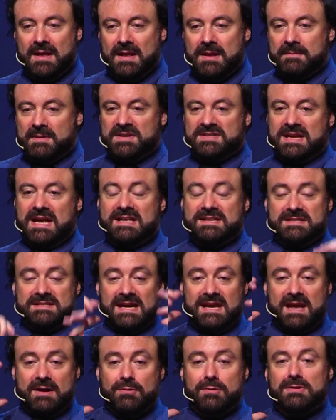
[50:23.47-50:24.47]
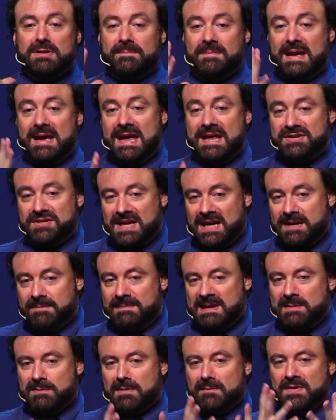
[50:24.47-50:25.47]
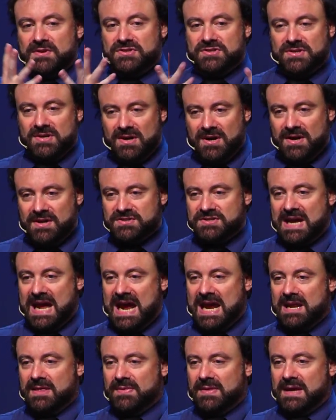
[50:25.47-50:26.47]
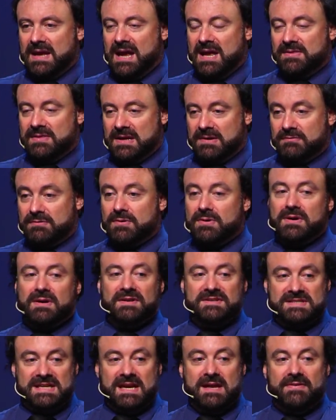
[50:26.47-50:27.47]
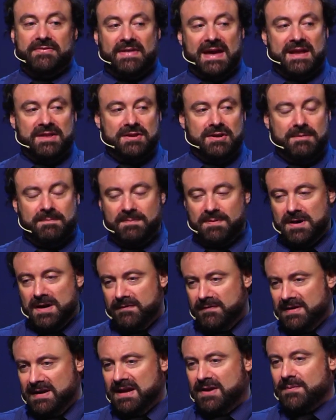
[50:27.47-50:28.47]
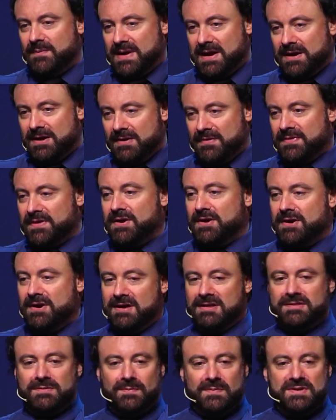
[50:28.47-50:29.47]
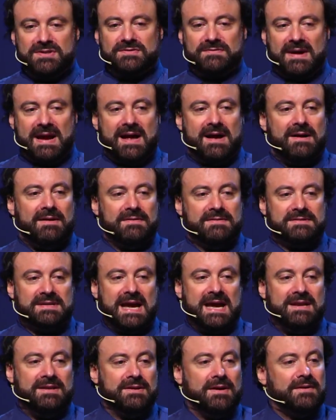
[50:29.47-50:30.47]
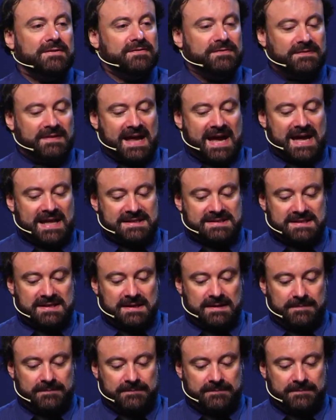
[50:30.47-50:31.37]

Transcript: Because as I say, all the educated people in the church and the royalty, they knew perfectly well the earth was round and not flat.